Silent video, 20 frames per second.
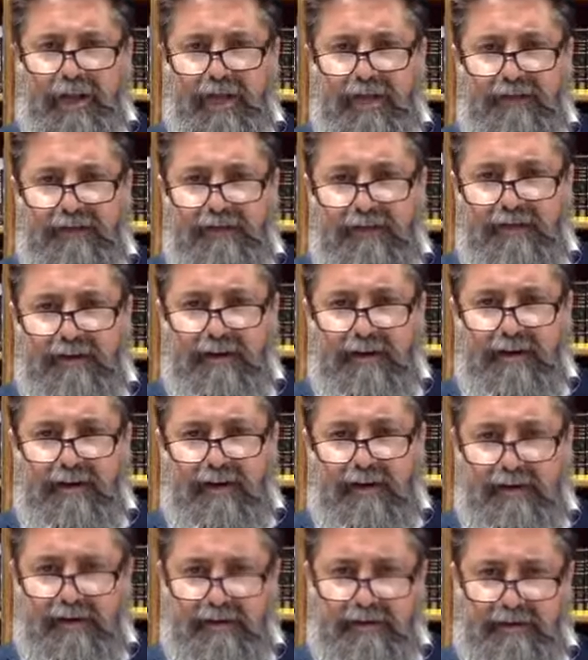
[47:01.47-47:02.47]
after the
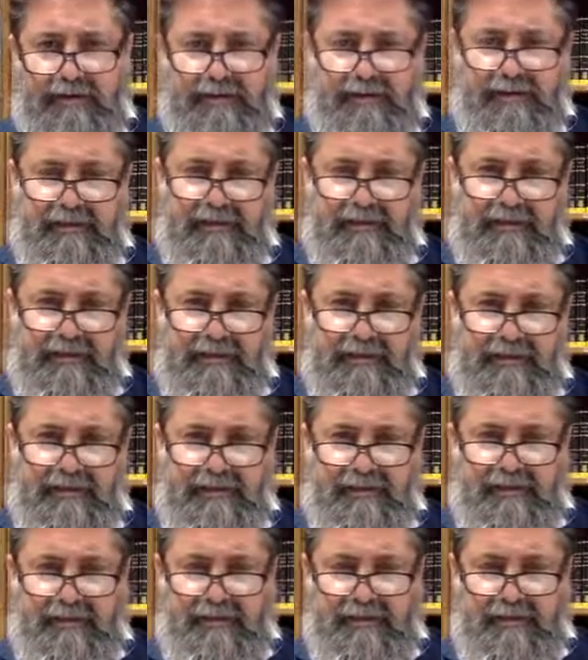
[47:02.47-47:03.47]
curse
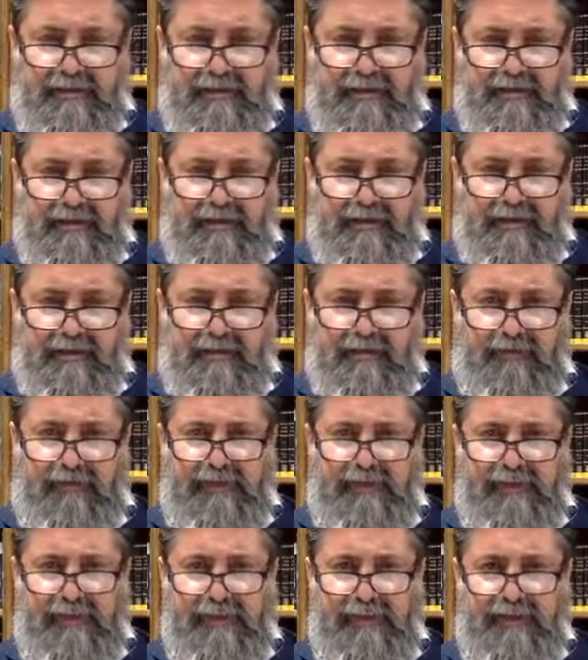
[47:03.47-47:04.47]
of
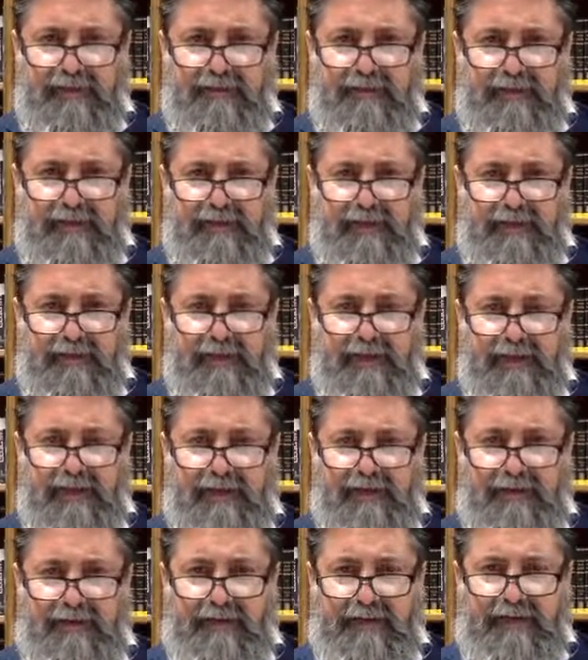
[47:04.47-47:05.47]
the sin of Adam and
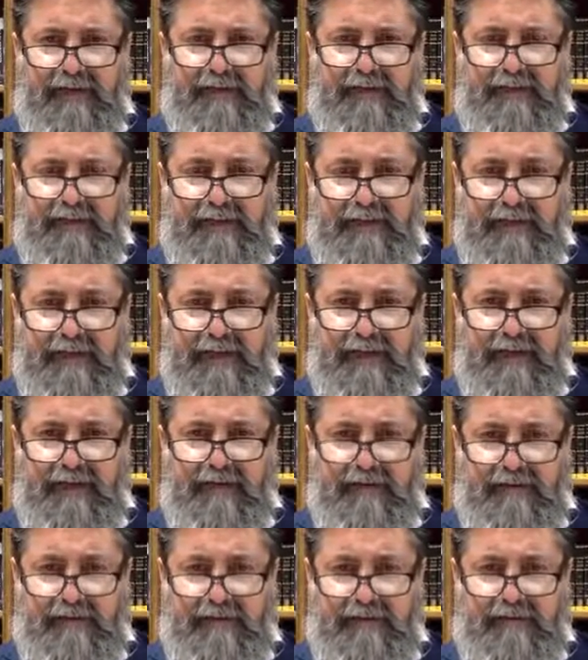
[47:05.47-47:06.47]
Chava and the snake
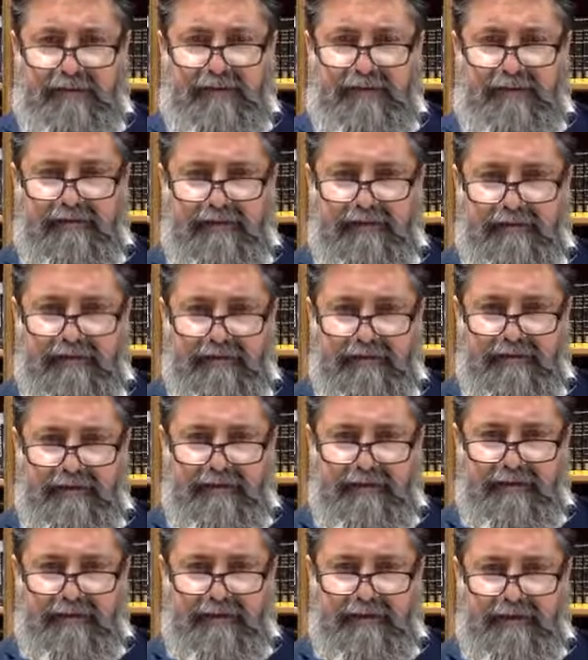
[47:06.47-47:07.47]
and the earth,
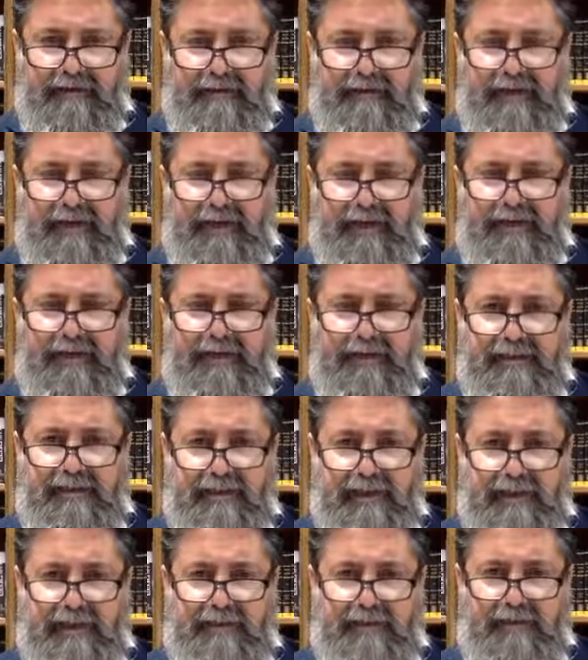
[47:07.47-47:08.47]
the pregnancy
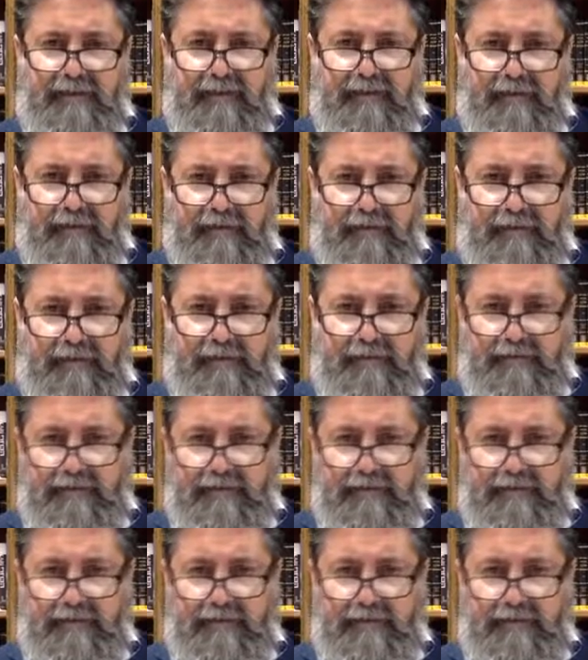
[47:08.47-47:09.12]
came to roll.